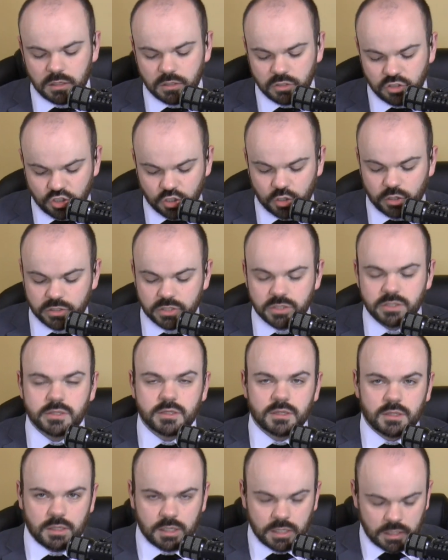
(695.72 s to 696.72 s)

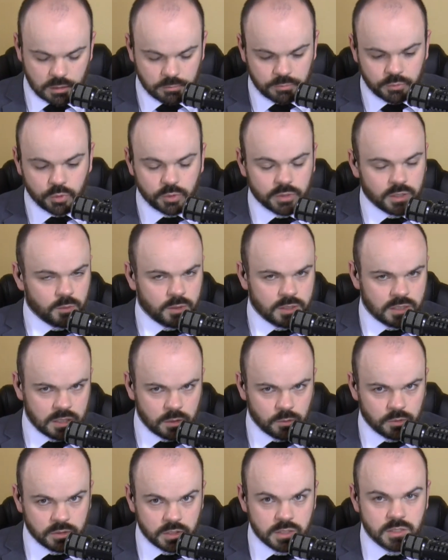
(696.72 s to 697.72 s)
just in a book. Now, I
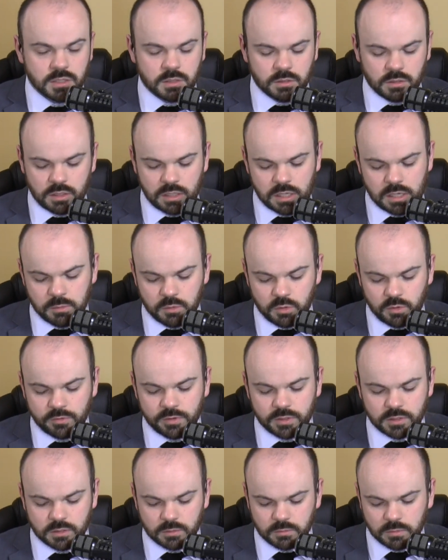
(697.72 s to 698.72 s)
deal with this in the
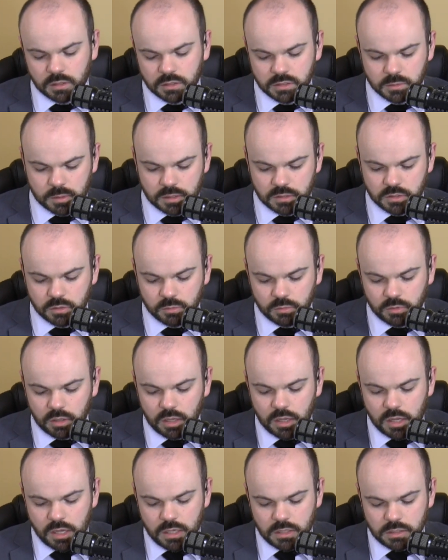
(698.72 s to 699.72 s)
movie, so I'm not going to spend
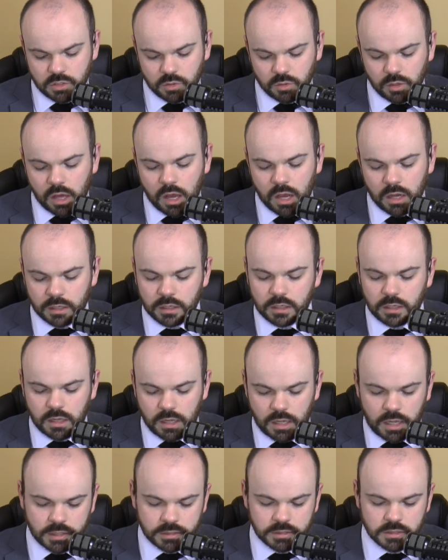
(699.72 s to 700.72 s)
too long
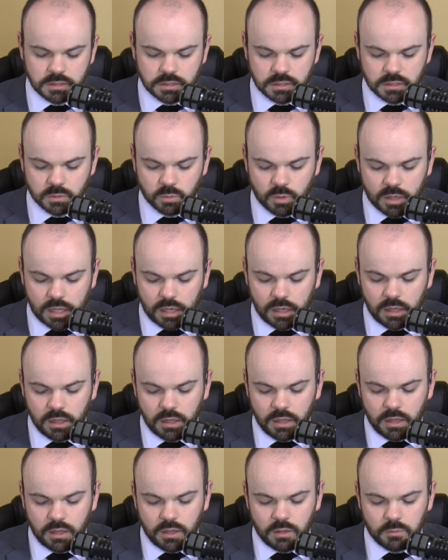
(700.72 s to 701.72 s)
on this as well.
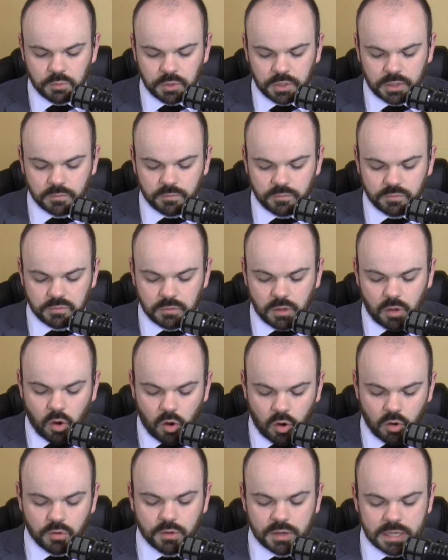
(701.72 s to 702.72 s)
But
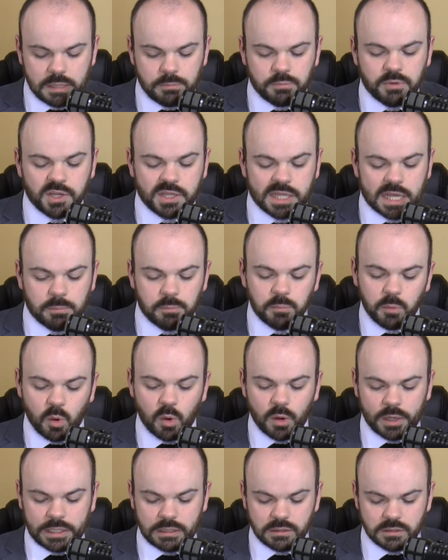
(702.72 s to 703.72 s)
already by that
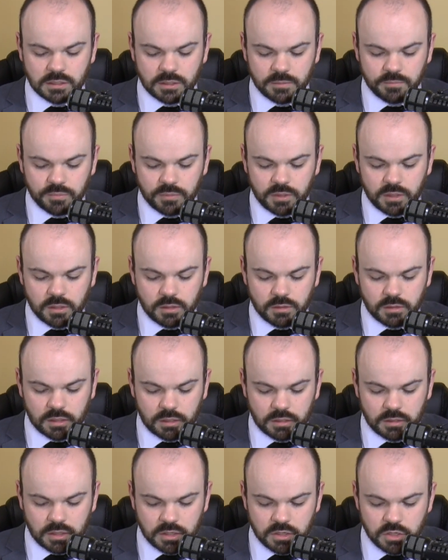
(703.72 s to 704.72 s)
point,
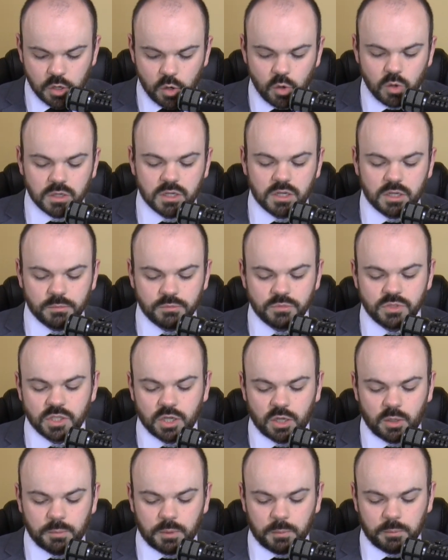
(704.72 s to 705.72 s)
the note comes
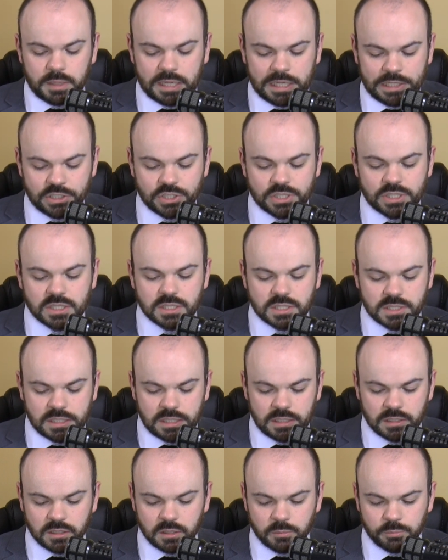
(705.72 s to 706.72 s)
up on page
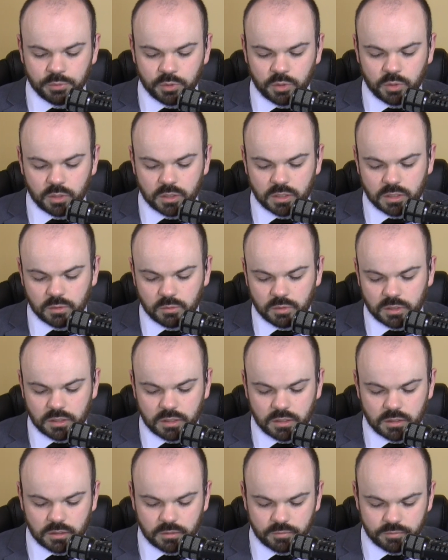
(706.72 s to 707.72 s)
16 of the book
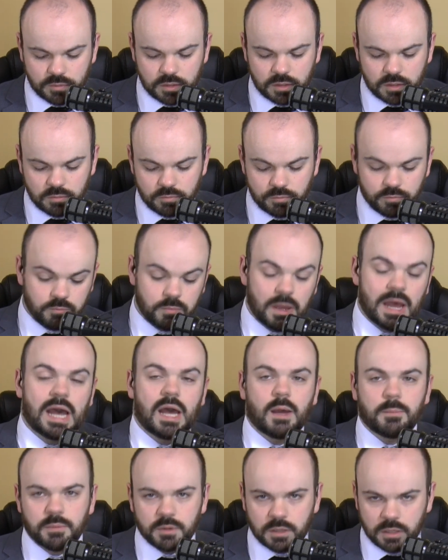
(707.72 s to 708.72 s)
where
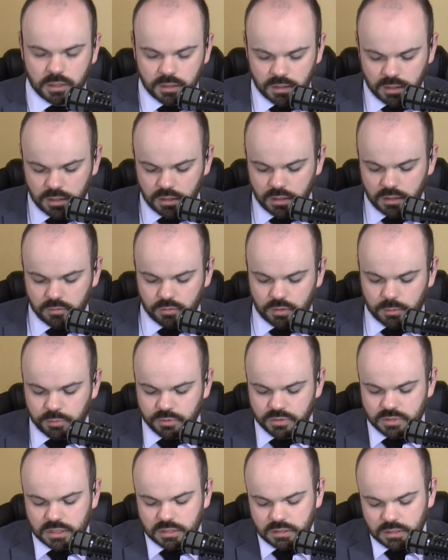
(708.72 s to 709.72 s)
Papa,
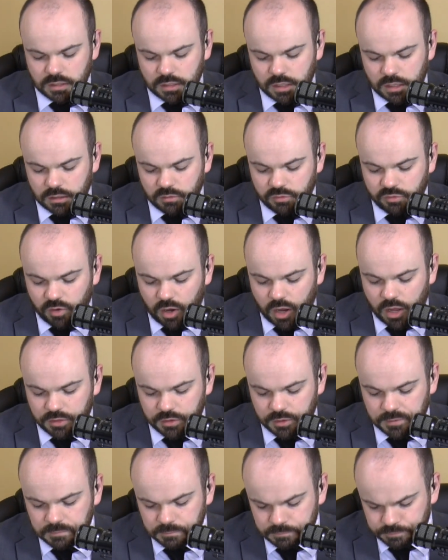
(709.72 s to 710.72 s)
representing God the
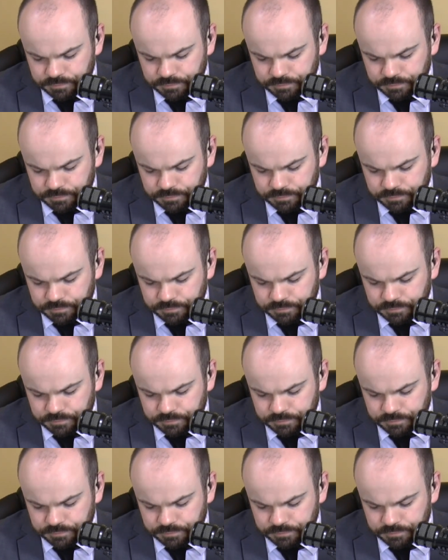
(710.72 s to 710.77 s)
Father,